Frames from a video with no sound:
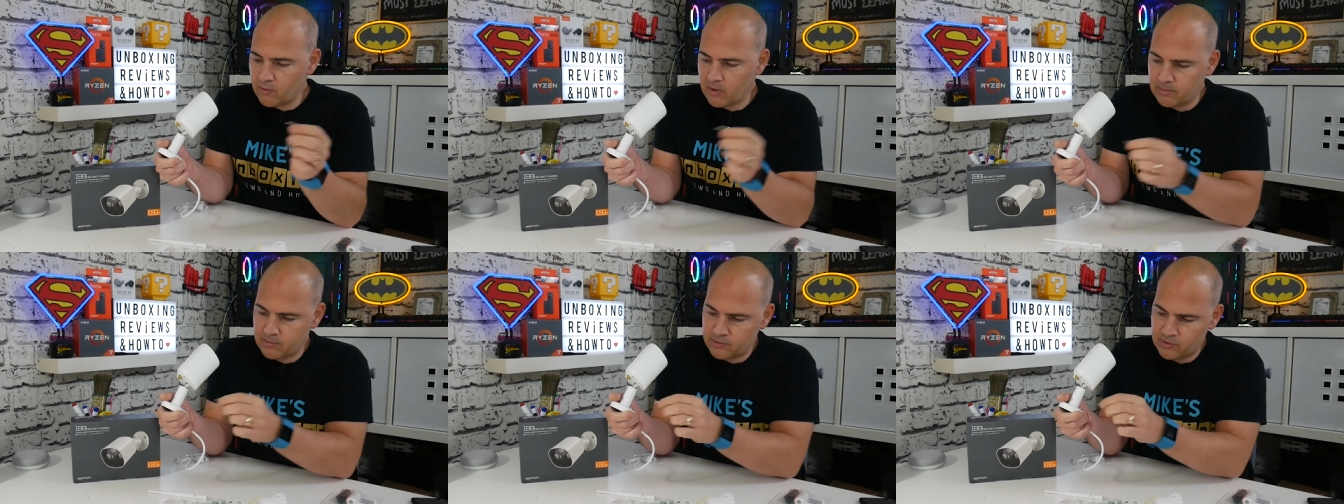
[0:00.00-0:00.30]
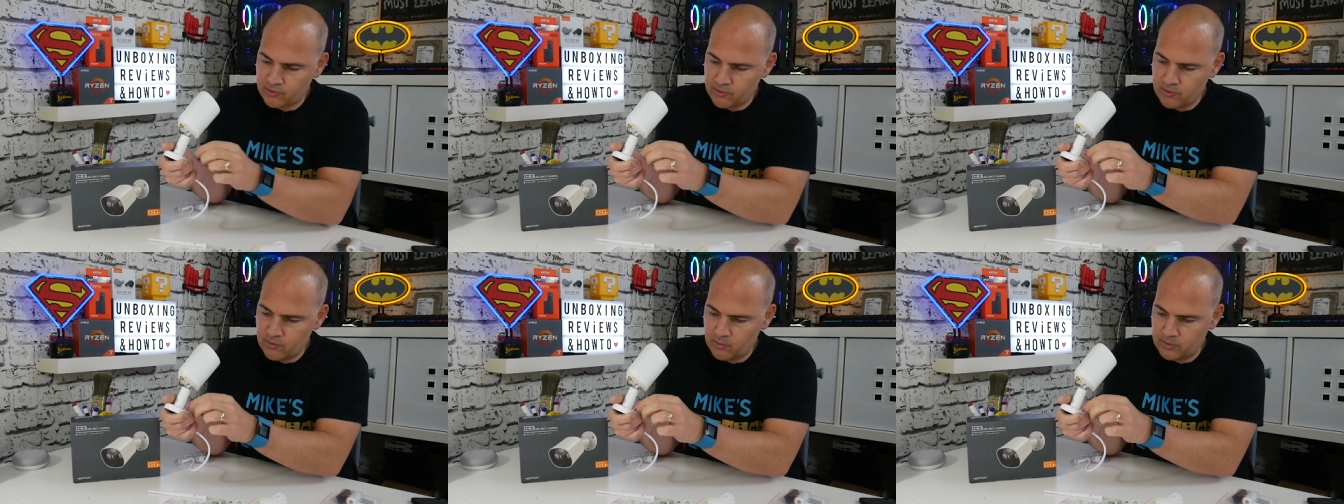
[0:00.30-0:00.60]
grub
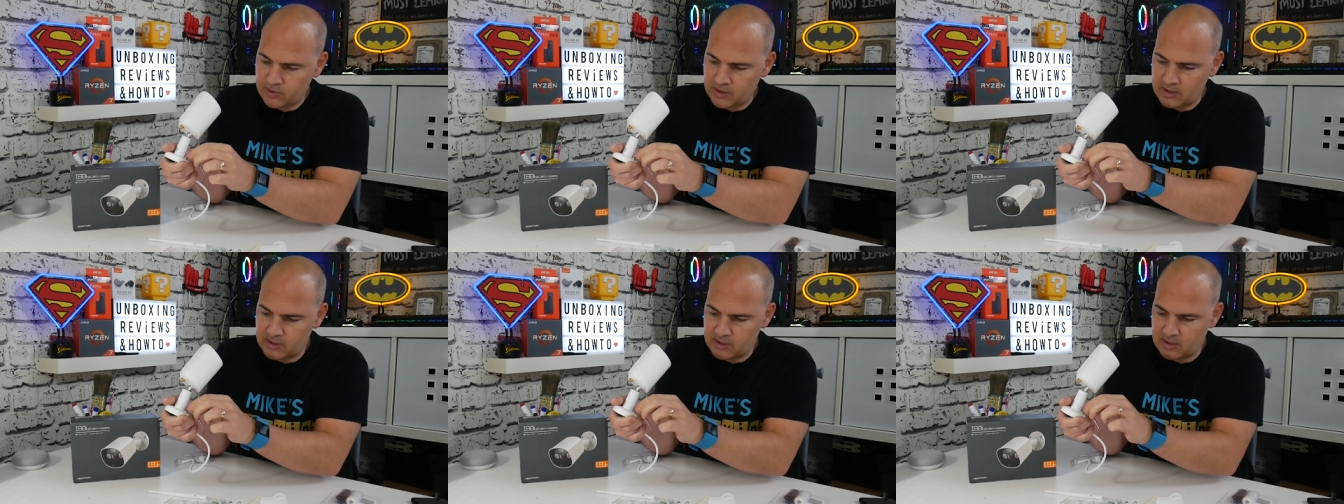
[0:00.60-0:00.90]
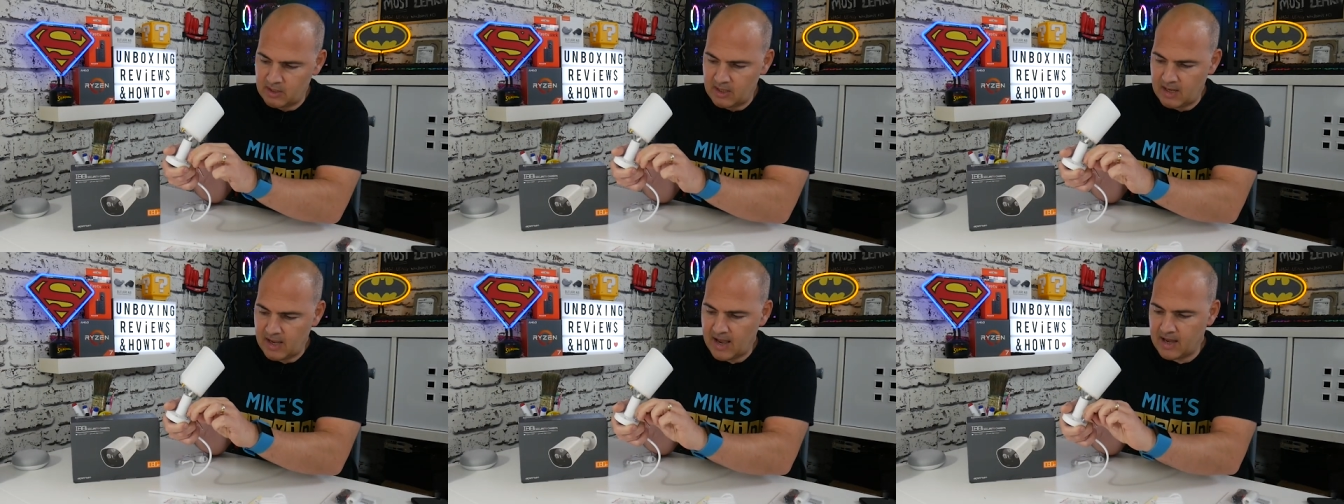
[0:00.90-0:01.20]
screw which is
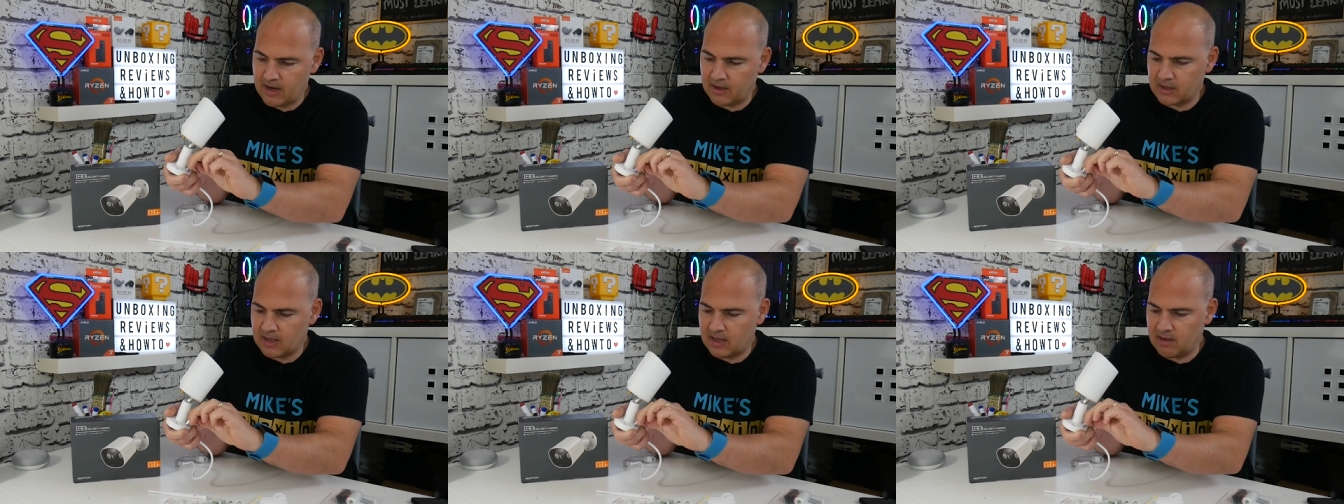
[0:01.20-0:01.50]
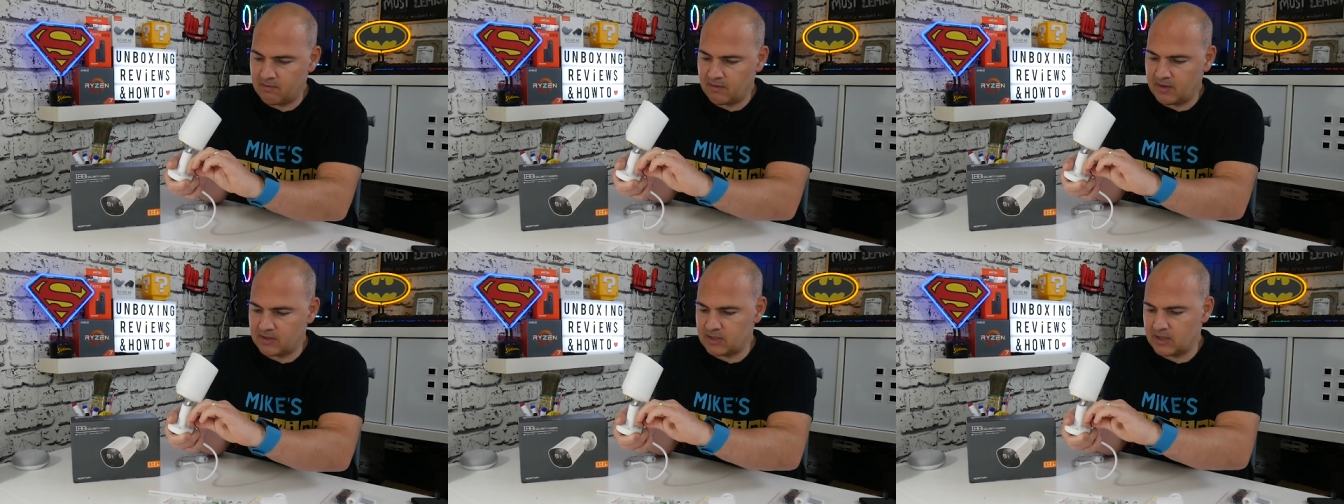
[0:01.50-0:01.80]
the Allen key
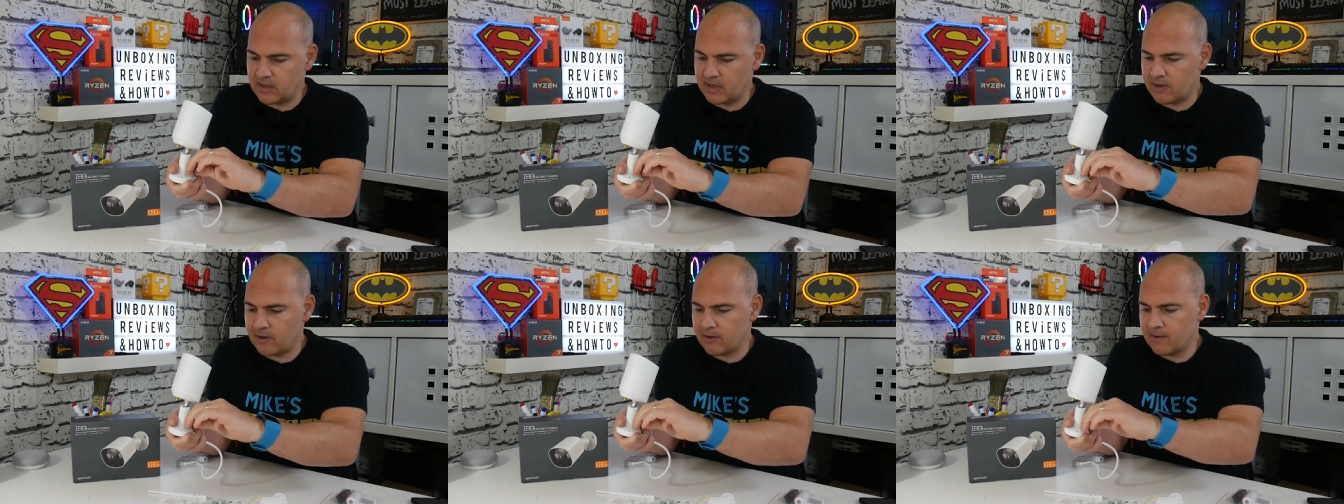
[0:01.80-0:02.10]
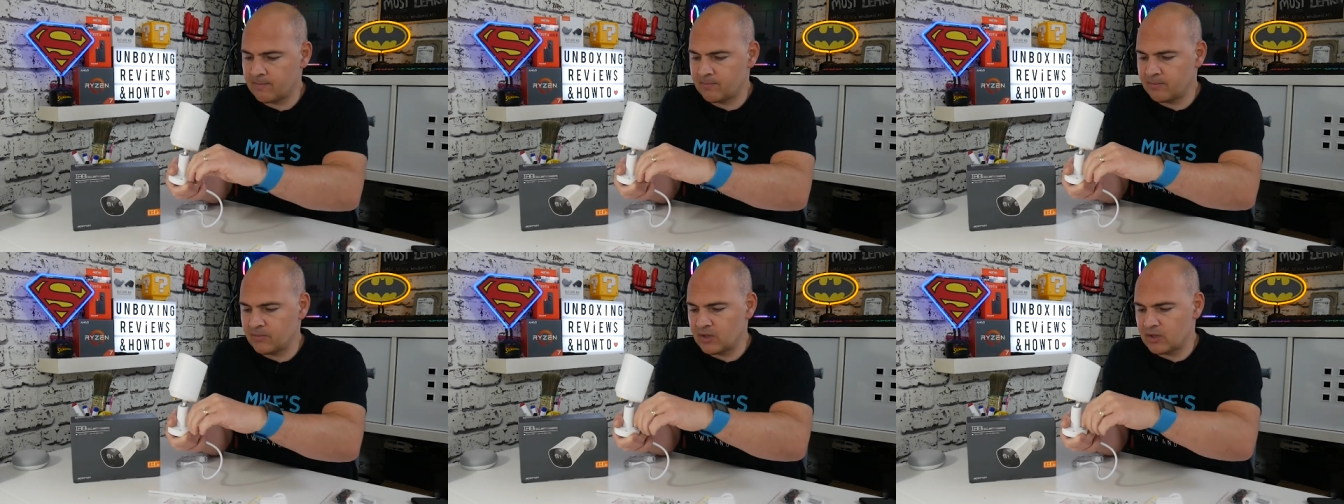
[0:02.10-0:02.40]
fit in here,